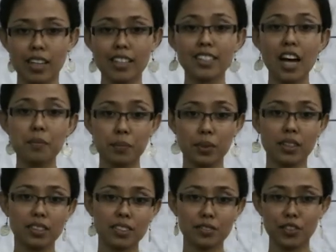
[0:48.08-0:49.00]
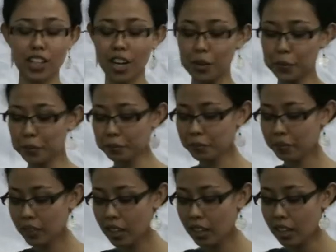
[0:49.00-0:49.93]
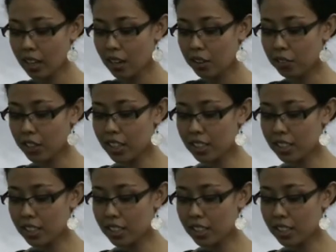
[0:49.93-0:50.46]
example for now. For